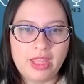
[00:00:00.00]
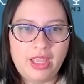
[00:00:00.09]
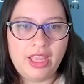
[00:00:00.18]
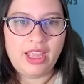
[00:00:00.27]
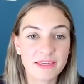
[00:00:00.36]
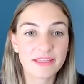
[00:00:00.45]
And
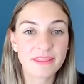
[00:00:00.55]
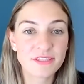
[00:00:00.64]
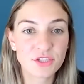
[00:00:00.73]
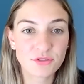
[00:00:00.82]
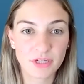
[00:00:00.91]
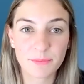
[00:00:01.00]
I think that's
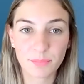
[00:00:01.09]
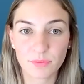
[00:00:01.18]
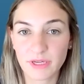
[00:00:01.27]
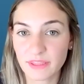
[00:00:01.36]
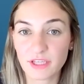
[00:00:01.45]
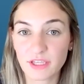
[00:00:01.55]
a great
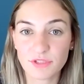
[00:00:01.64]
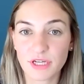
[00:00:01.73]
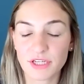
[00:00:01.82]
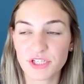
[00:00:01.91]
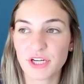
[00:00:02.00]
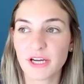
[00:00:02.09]
point that you
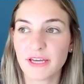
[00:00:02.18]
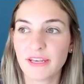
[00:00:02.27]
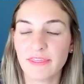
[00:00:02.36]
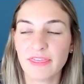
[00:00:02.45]
touched on